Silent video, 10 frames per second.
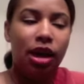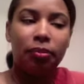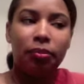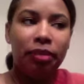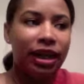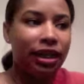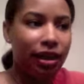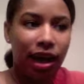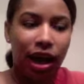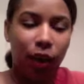might
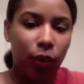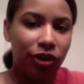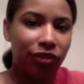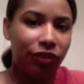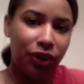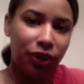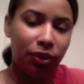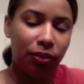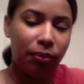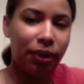not work for
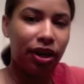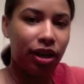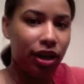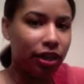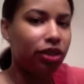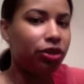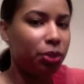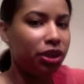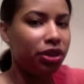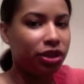you, but it could be
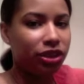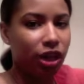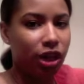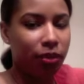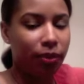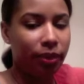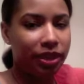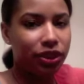a good starting point.